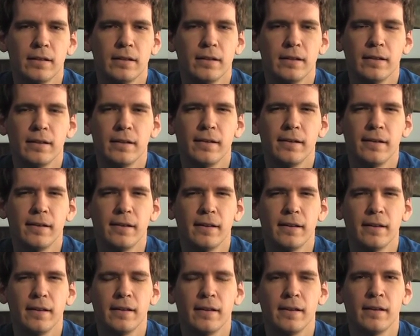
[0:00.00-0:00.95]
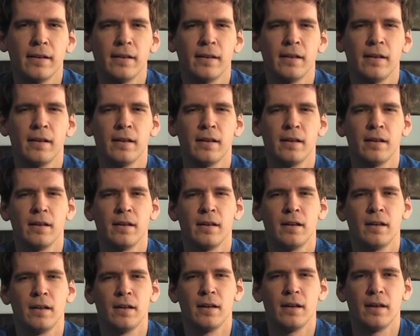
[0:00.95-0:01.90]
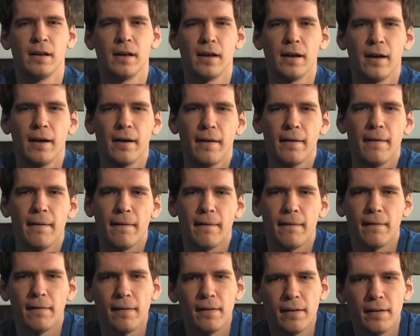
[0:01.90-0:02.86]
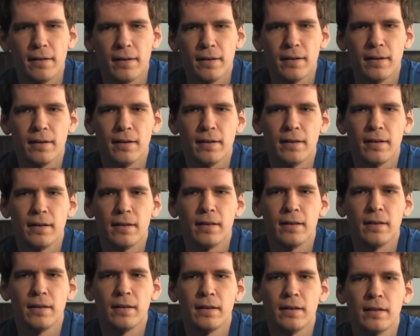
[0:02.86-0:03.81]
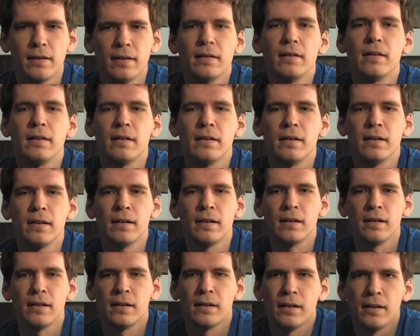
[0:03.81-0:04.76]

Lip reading: Nothing is said.